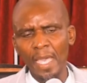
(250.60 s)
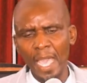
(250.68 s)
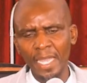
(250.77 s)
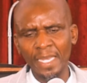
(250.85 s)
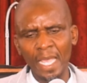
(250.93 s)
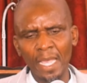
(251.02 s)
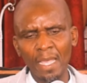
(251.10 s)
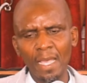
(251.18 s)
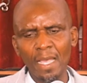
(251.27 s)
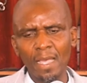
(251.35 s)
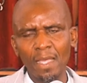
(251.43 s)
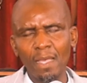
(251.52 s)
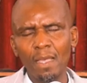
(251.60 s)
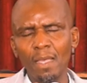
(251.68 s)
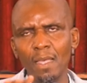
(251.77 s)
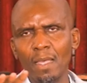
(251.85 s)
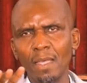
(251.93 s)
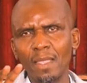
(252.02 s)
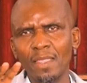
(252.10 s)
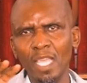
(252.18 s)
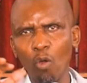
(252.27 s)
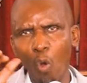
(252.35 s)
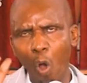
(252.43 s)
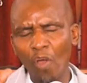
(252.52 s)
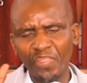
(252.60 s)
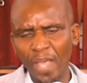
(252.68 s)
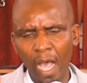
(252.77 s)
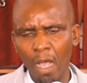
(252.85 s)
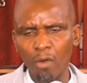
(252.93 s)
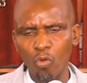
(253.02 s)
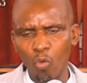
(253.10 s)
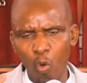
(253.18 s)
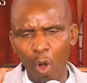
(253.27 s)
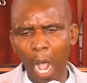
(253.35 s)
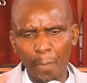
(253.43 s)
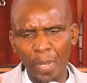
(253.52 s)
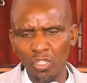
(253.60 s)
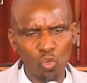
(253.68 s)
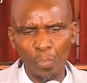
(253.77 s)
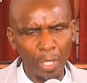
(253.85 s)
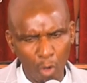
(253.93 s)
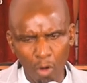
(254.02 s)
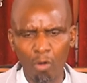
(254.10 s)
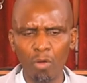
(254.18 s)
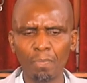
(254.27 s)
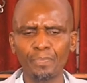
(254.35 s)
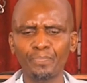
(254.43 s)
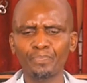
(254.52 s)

And uh, the author, who happens to be Luke,